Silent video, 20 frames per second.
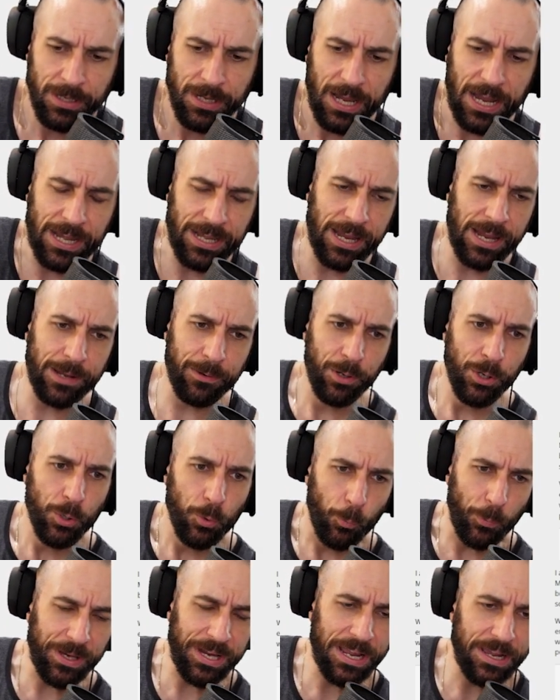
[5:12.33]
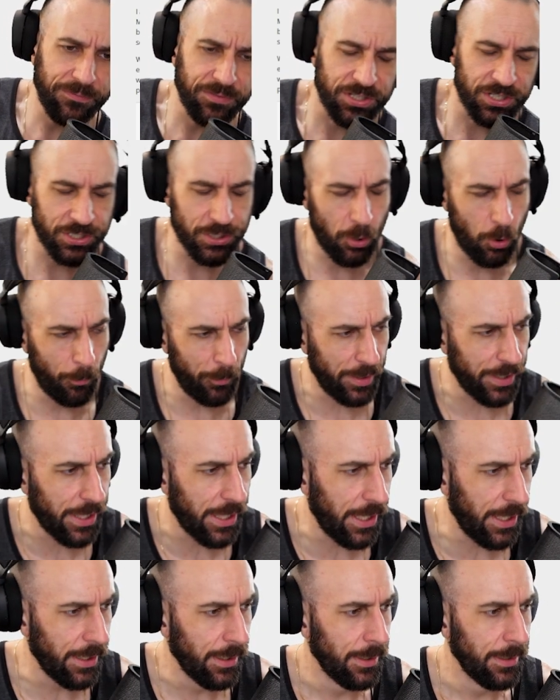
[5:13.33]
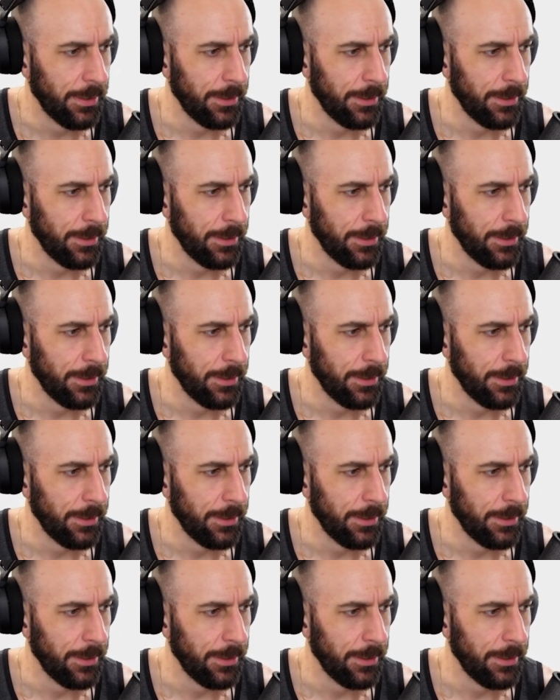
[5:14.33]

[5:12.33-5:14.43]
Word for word: And if we have so many